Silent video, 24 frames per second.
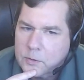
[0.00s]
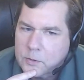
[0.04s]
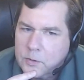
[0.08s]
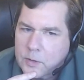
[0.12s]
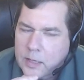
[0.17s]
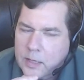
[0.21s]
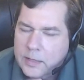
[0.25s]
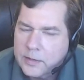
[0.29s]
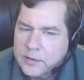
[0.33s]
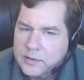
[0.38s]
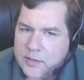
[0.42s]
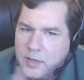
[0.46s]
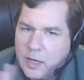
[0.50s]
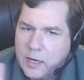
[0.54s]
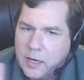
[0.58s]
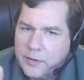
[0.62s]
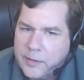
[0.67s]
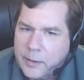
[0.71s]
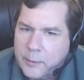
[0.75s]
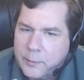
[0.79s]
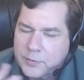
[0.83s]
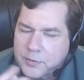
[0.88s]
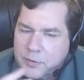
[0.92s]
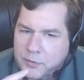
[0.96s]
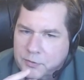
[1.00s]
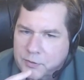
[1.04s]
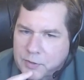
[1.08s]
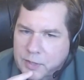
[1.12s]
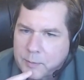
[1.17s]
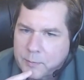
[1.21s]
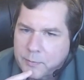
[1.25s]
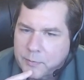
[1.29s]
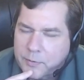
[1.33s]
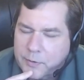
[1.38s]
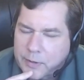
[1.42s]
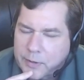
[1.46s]
and decided that was the
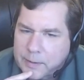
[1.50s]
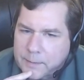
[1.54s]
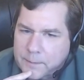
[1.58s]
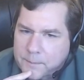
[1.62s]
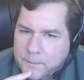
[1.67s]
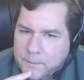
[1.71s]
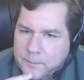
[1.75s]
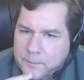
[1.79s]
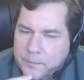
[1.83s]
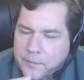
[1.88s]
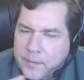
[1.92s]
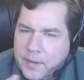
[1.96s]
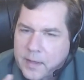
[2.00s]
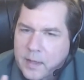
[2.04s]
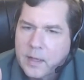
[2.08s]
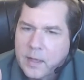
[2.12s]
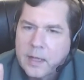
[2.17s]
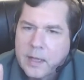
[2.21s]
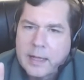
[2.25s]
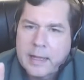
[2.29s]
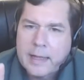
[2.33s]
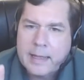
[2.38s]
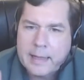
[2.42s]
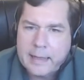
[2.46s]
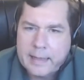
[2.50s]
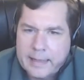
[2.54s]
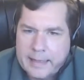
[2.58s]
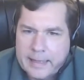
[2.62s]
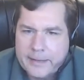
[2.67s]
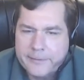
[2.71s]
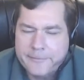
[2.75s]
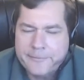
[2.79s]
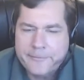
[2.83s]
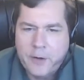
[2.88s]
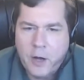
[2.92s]
same thing. If